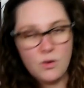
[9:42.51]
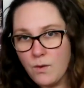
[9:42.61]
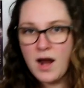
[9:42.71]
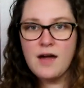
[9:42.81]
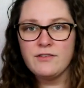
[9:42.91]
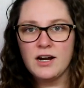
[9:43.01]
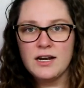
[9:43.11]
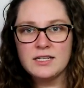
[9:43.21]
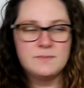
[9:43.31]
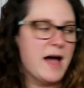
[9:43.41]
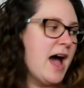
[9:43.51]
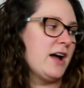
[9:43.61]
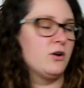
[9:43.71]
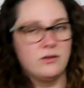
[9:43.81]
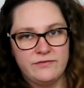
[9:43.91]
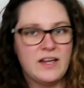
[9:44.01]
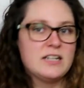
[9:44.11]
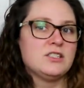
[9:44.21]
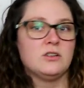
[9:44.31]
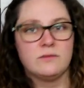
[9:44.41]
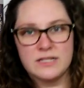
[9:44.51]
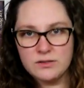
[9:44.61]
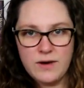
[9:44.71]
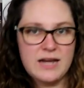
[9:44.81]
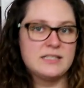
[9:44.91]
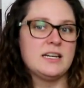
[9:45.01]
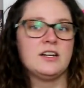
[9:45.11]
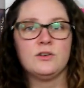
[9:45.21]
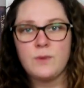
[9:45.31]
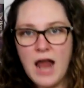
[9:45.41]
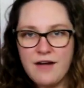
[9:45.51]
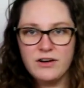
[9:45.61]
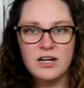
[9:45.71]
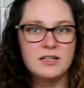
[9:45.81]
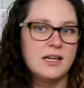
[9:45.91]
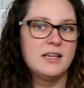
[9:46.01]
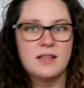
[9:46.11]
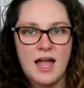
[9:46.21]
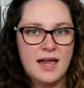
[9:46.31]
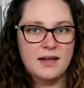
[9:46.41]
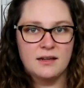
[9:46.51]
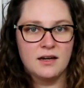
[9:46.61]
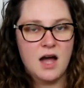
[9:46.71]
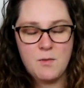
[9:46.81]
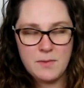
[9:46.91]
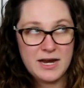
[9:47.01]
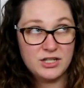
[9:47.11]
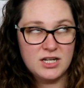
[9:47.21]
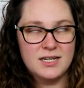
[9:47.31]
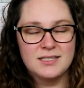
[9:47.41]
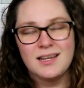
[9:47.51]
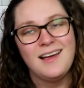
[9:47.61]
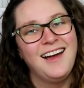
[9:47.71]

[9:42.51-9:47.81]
whatever it is back or fixed or resurrected or whatever in like a couple pages.